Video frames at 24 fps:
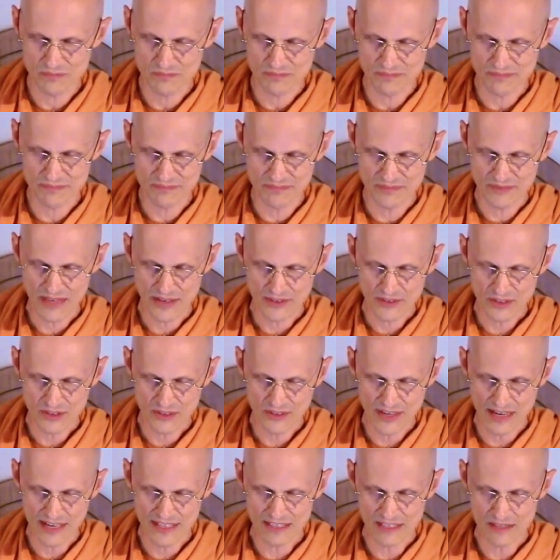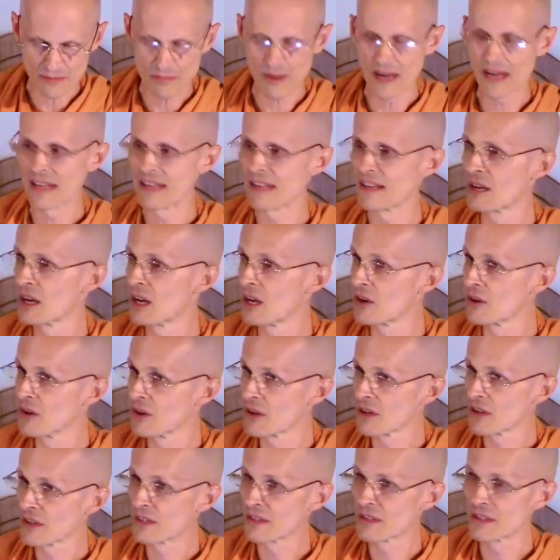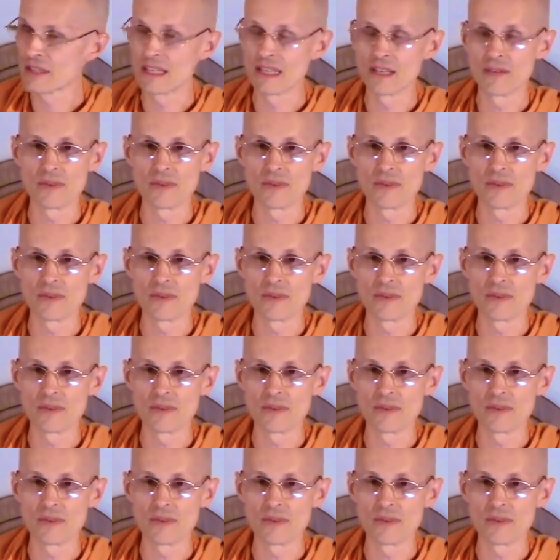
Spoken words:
desecrated by earlier